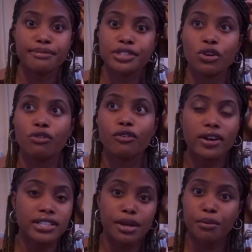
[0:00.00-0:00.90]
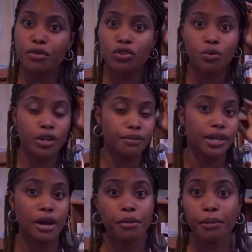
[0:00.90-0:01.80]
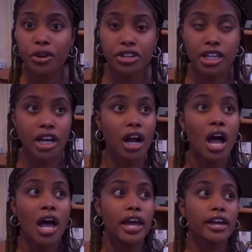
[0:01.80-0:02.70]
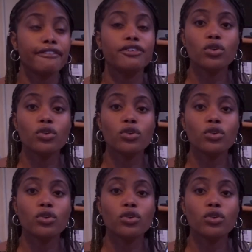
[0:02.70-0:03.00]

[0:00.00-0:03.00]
So for example, if you want to become a millionaire, if you